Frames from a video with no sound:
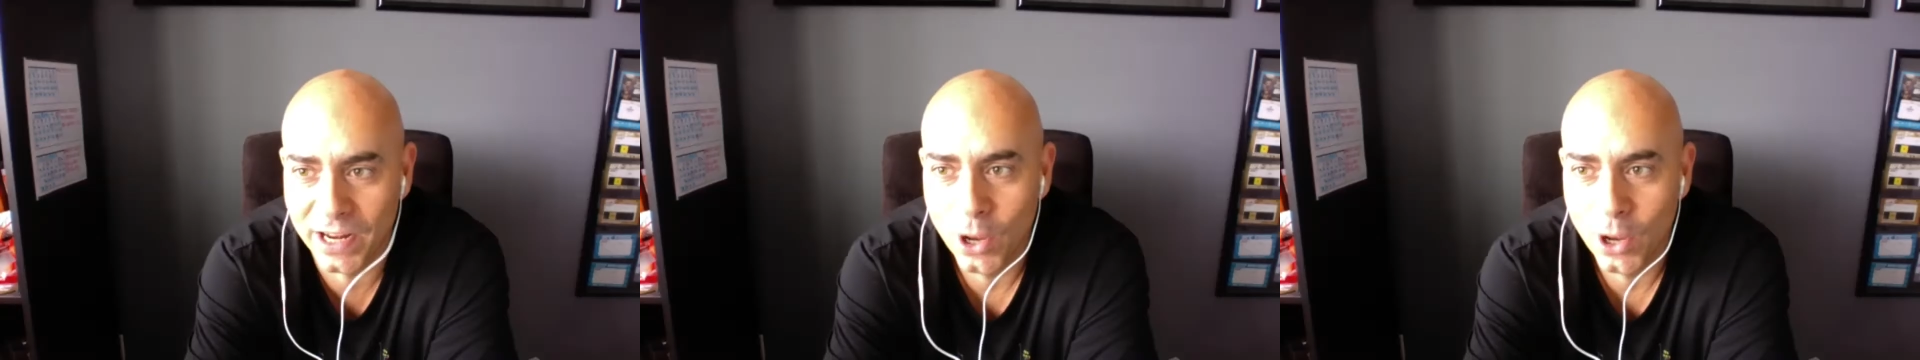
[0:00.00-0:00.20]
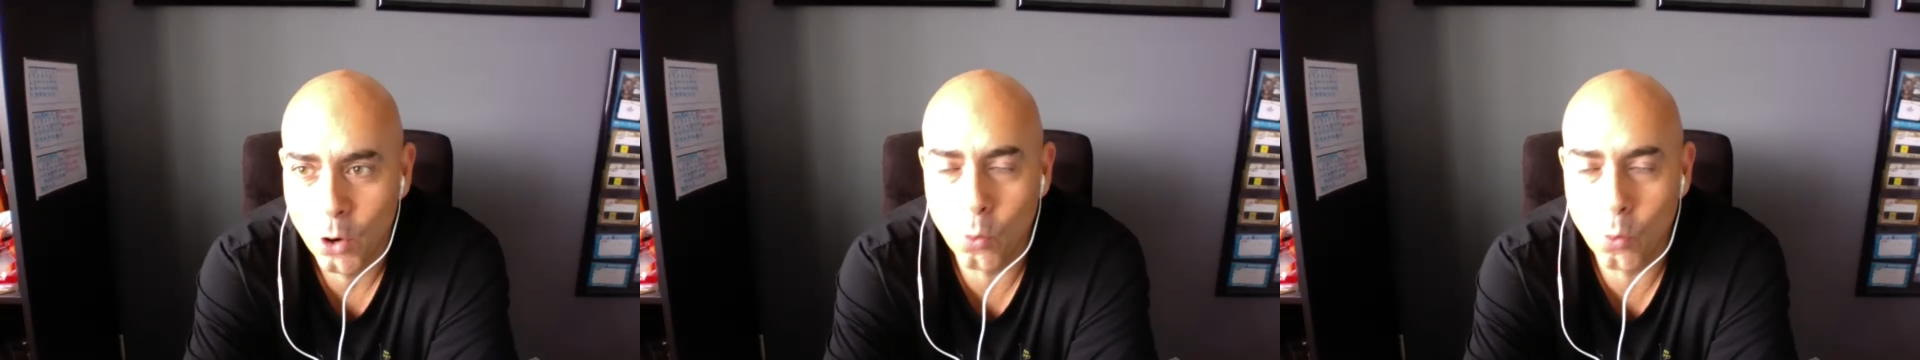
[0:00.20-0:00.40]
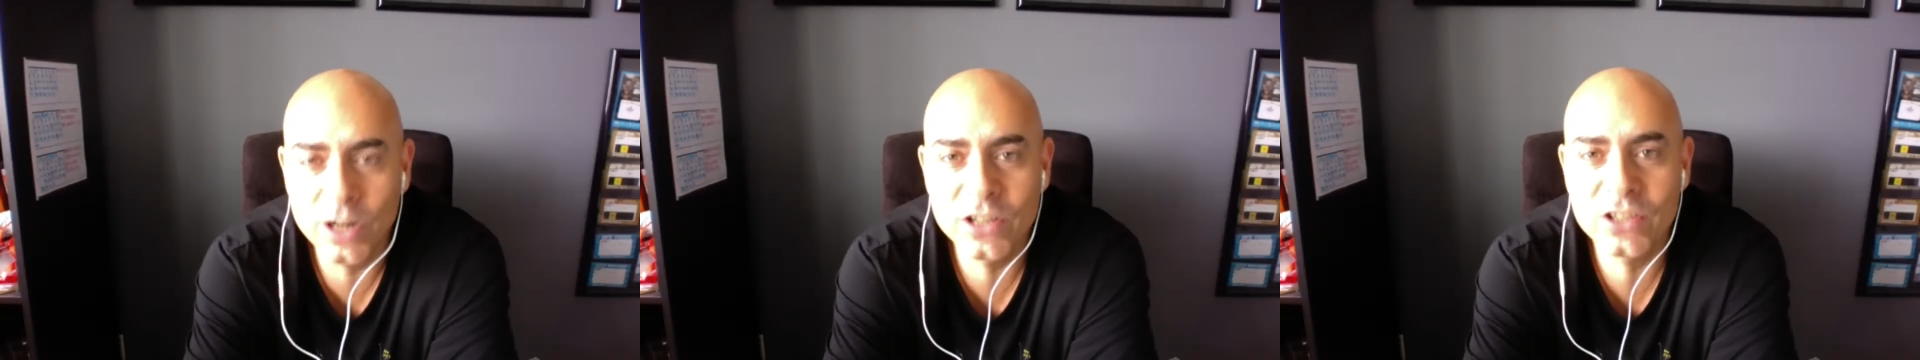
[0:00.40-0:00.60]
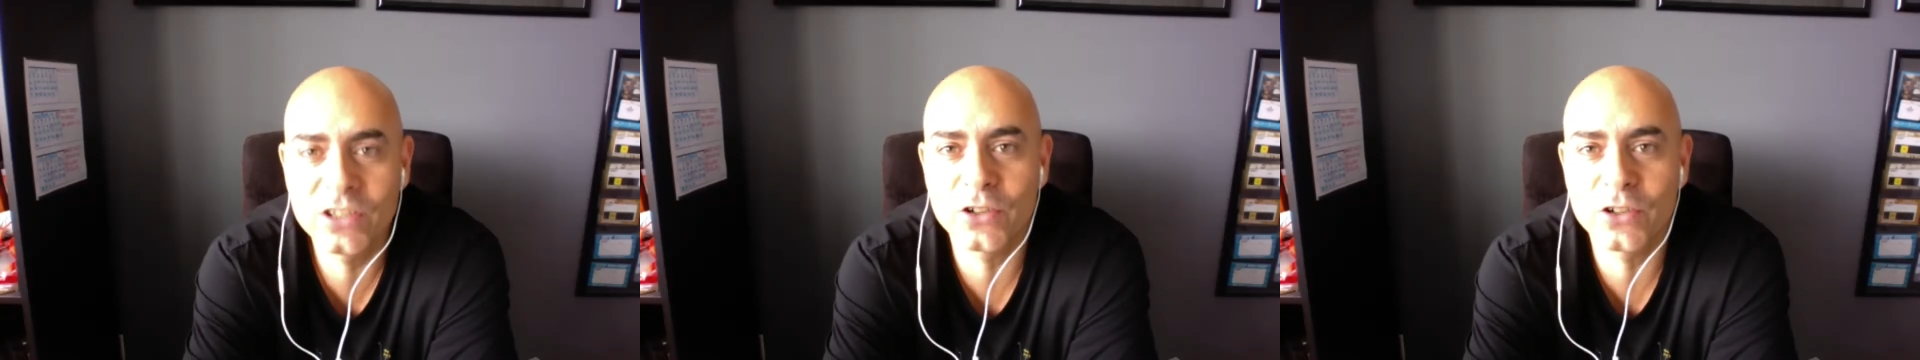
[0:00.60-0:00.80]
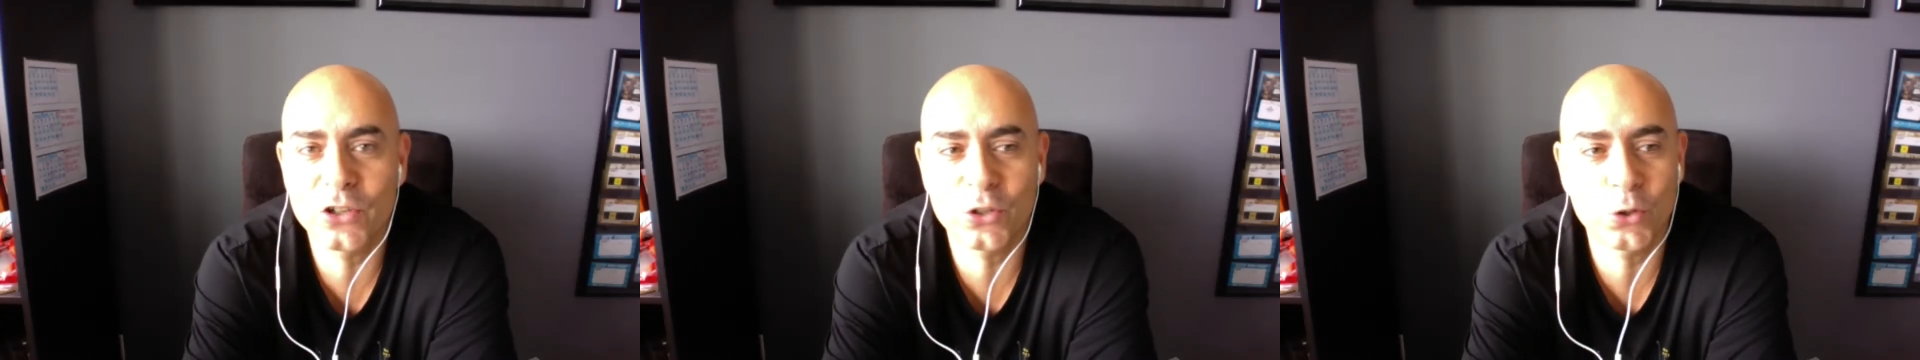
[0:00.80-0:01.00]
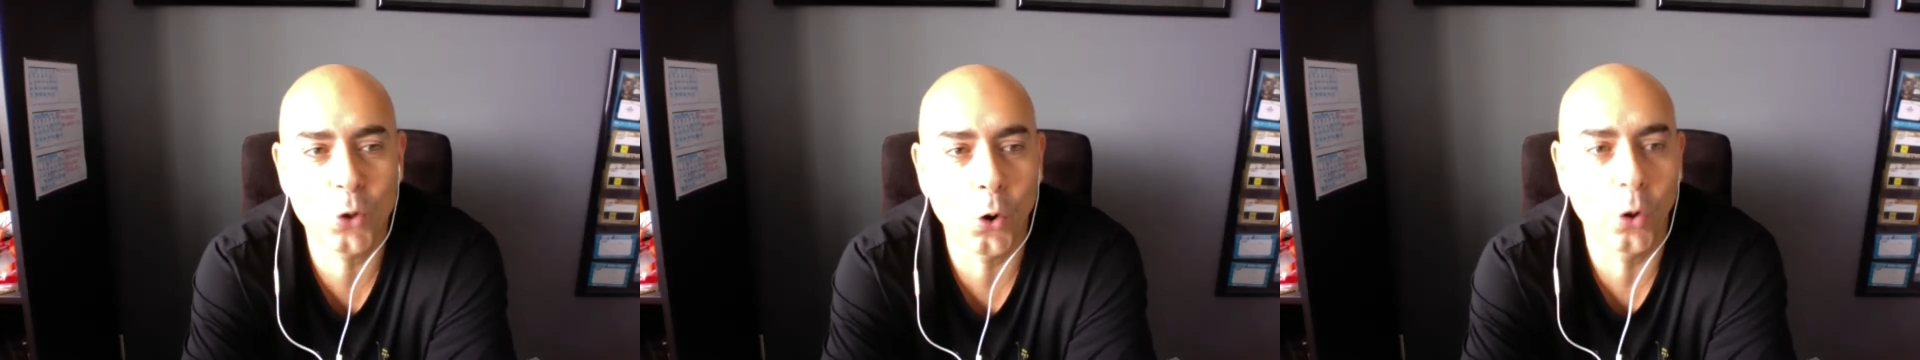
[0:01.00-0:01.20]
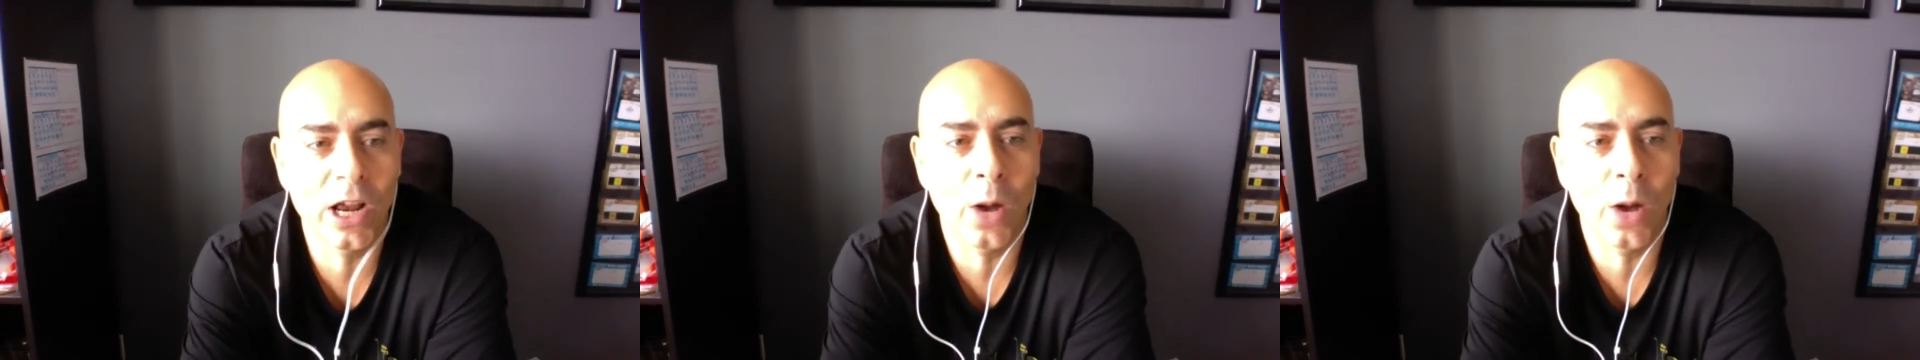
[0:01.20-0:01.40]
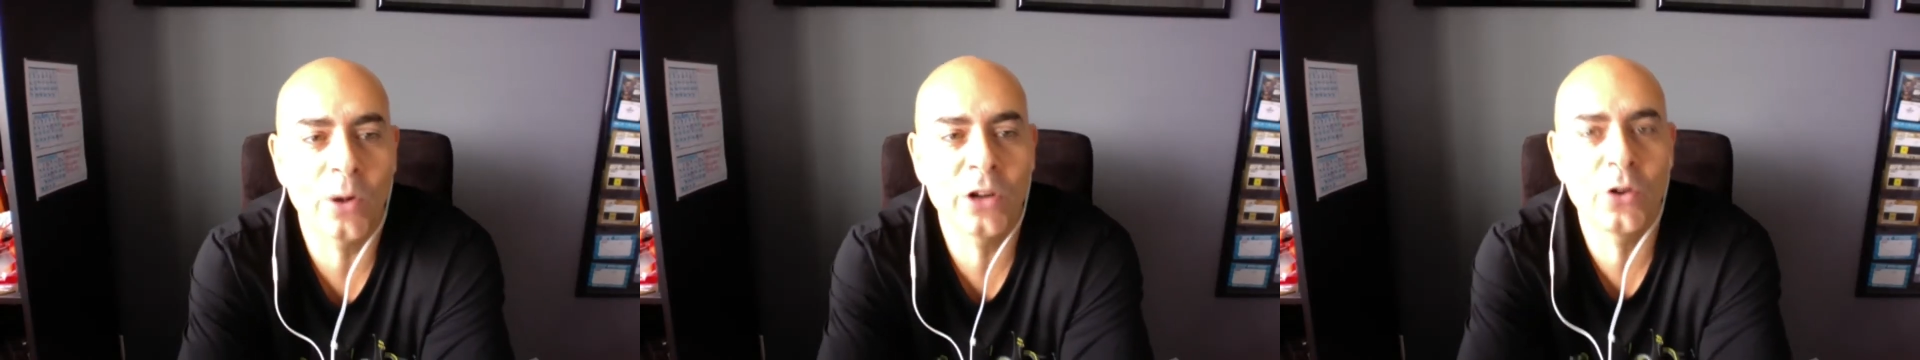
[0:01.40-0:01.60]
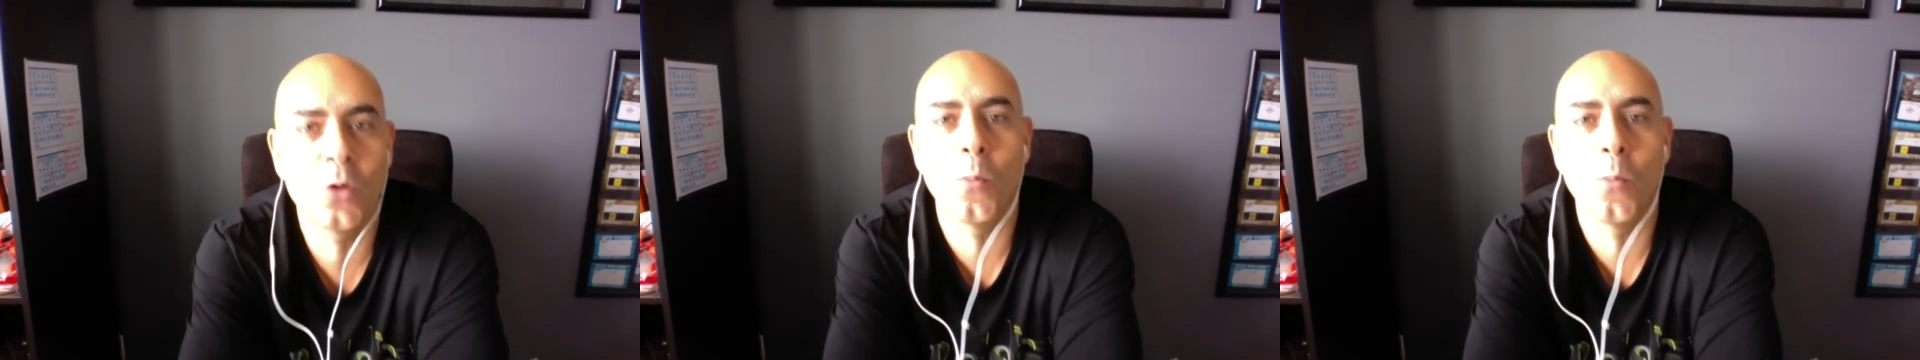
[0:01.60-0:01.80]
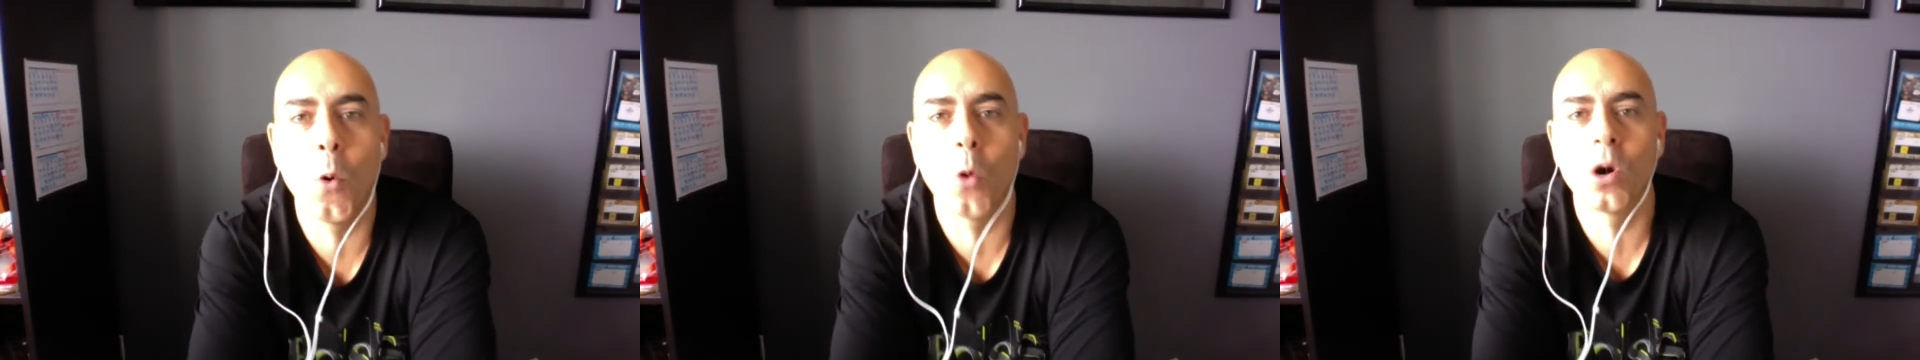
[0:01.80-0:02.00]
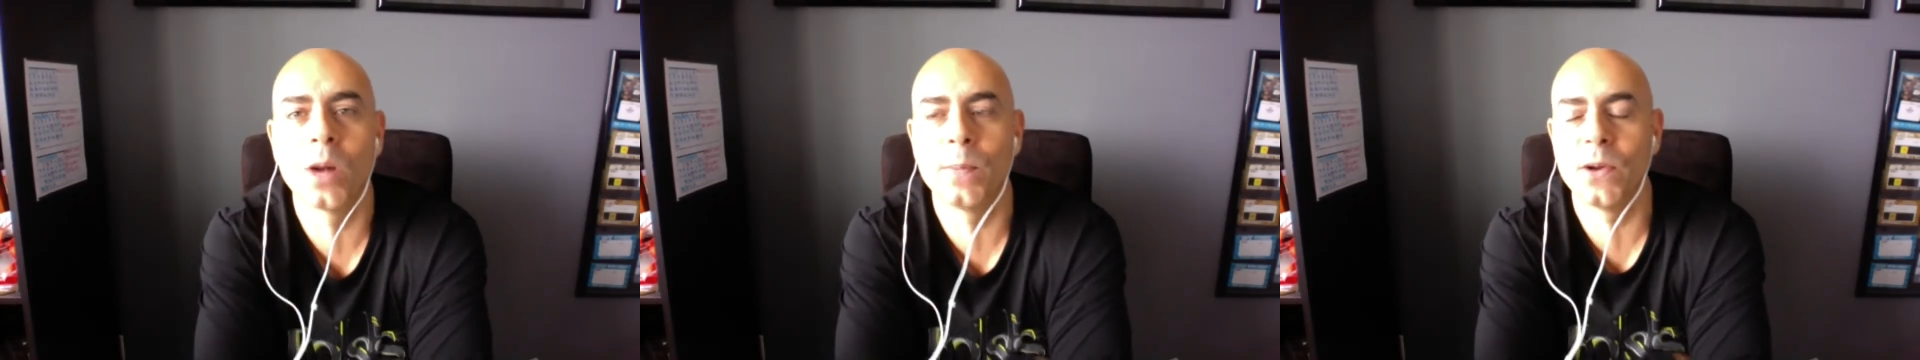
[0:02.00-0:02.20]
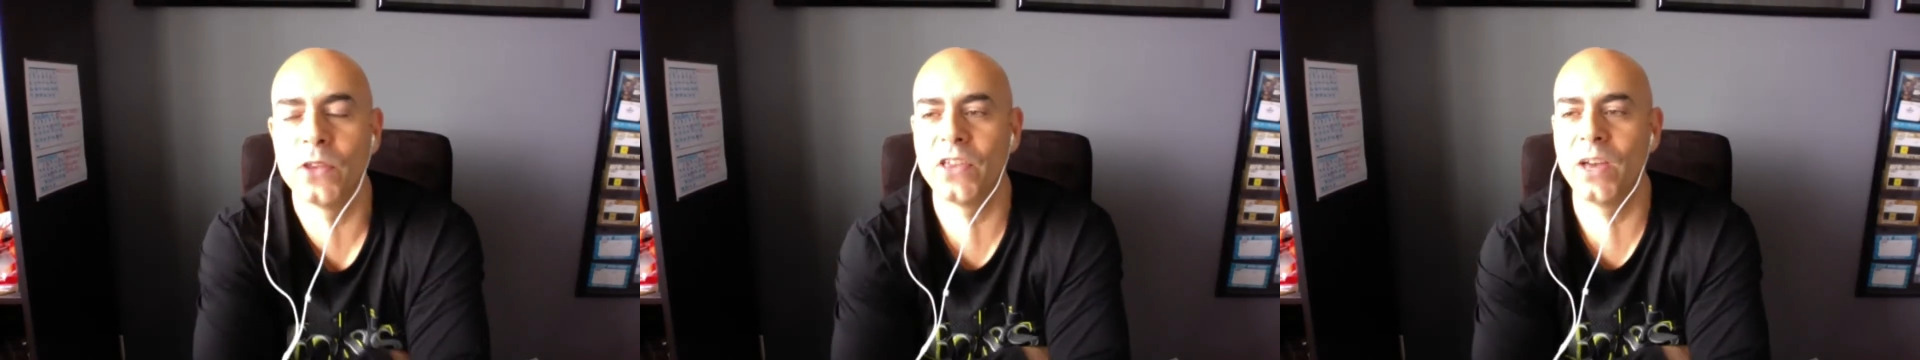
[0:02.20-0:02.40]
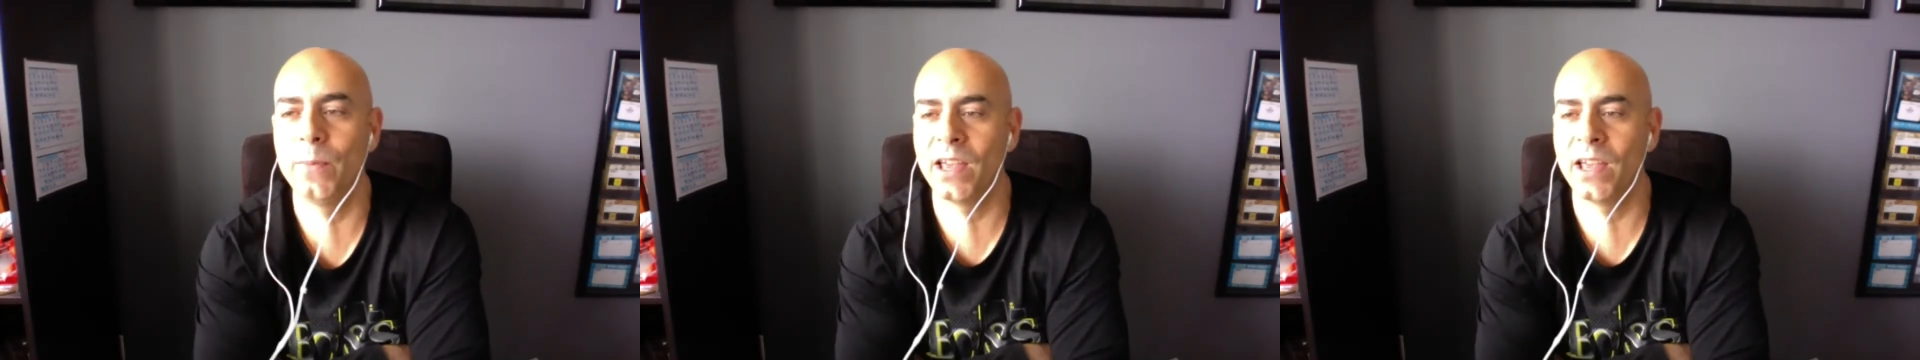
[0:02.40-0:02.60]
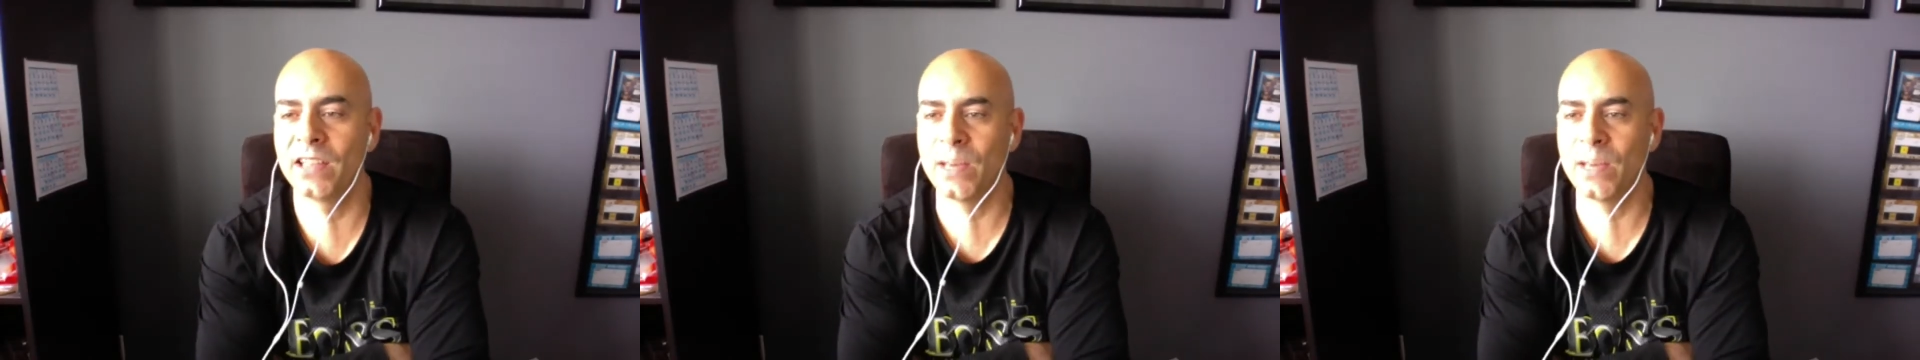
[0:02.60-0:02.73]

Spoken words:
what is their story? I want to know more about them because I've